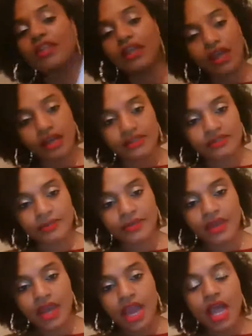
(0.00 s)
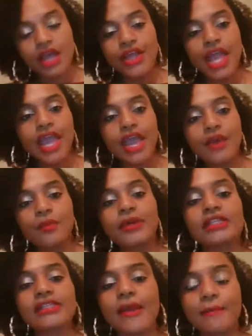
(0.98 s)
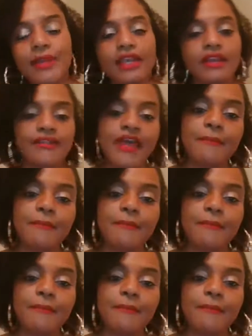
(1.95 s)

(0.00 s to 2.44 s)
on the cusp. And what does that mean?